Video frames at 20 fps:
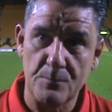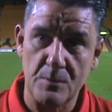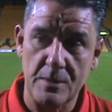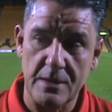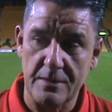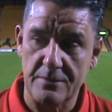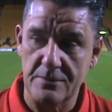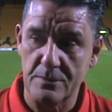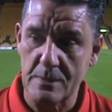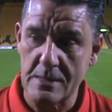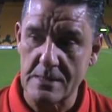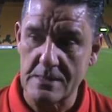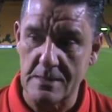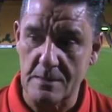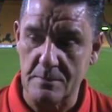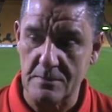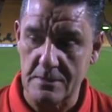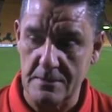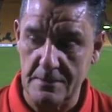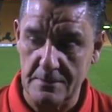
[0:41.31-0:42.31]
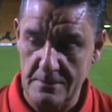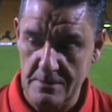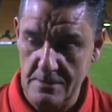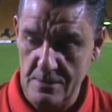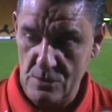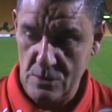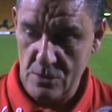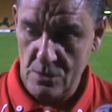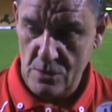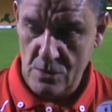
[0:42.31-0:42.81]
We have to accept it,
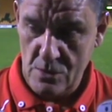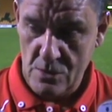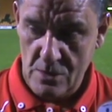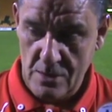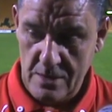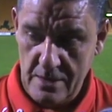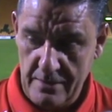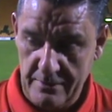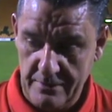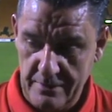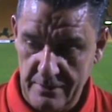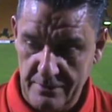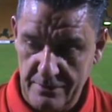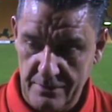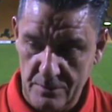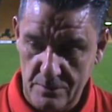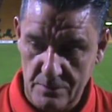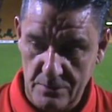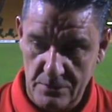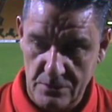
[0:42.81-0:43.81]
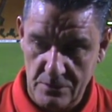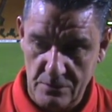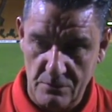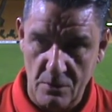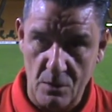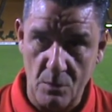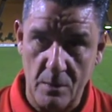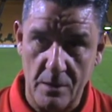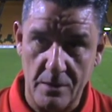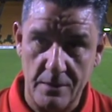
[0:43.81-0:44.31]
even if it was the
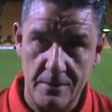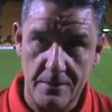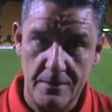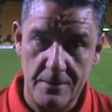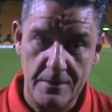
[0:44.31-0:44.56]
wrong one.